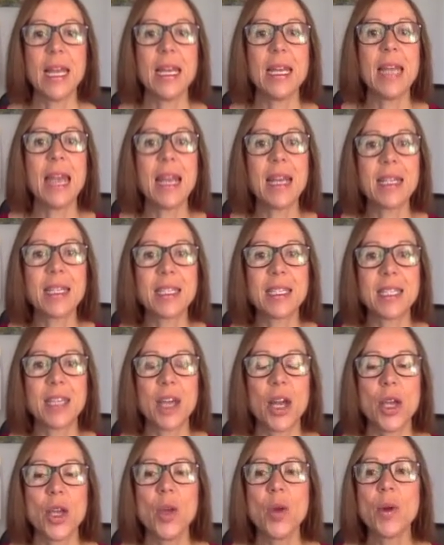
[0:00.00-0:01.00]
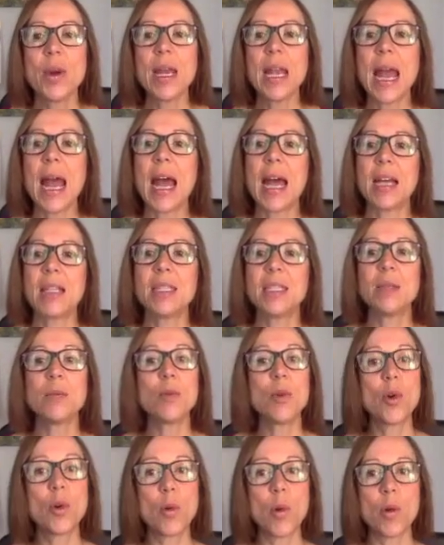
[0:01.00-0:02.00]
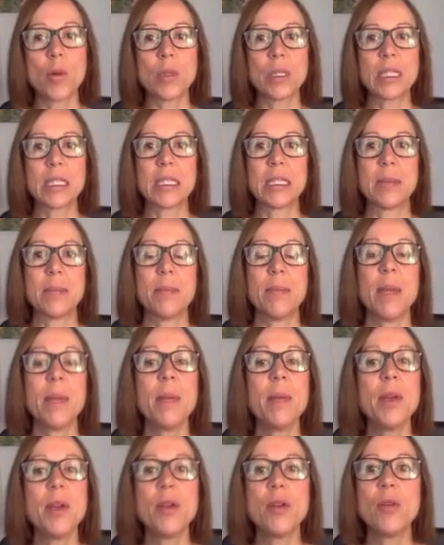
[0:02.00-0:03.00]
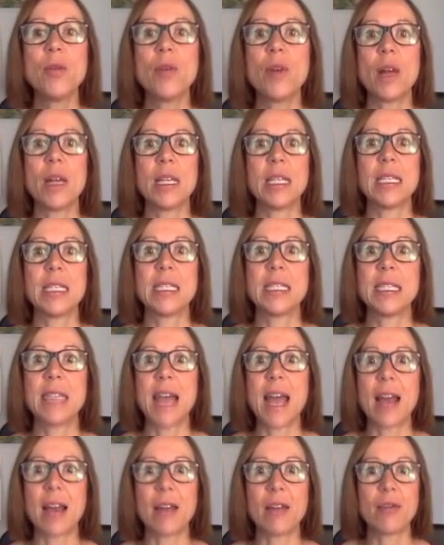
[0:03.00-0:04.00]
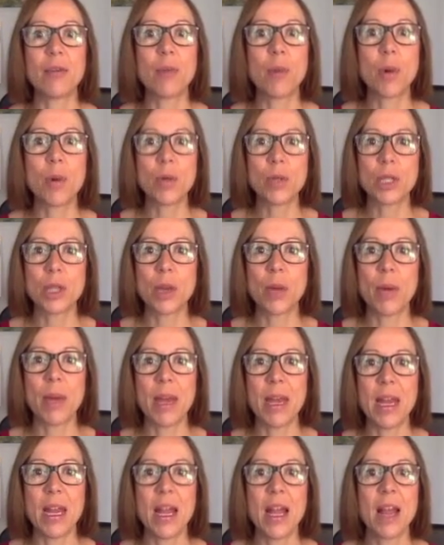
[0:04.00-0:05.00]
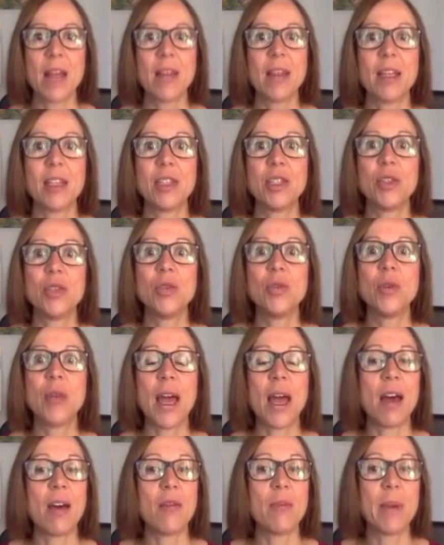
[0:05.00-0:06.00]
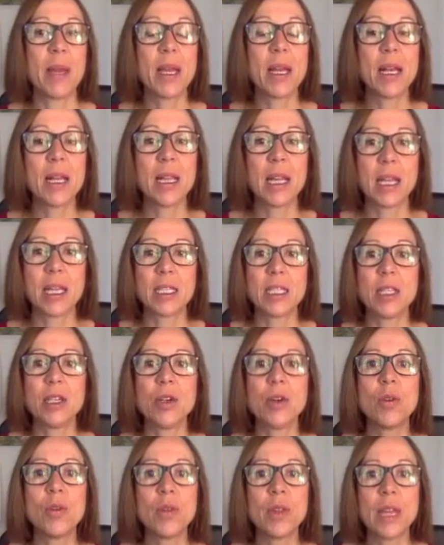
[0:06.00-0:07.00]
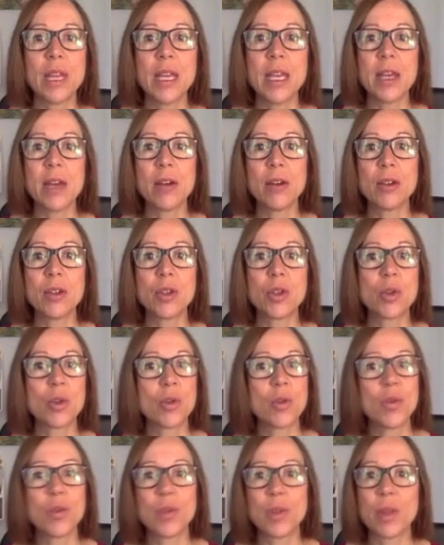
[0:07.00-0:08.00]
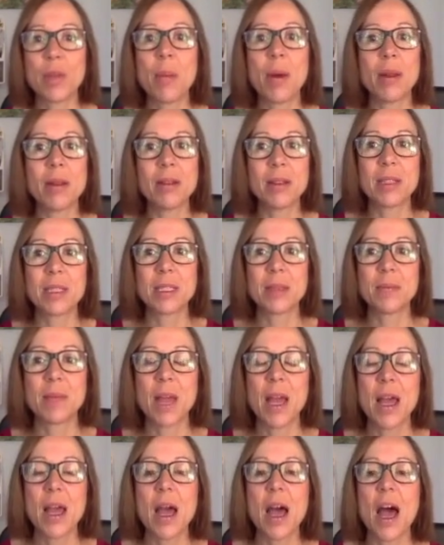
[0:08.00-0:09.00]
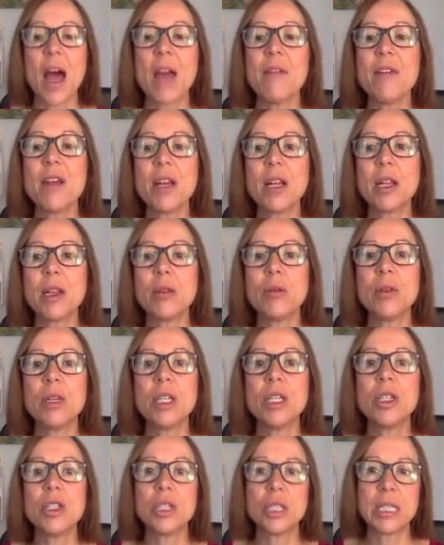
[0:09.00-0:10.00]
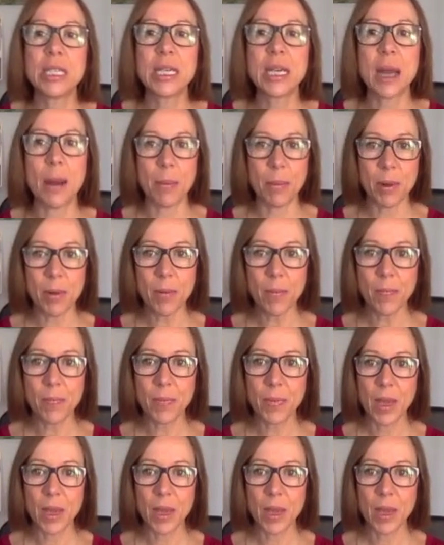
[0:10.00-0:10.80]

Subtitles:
Next, you can add some quotes. Maybe you've got a stack of quotes already that you have been collecting over the years or over the months. I've included just a couple.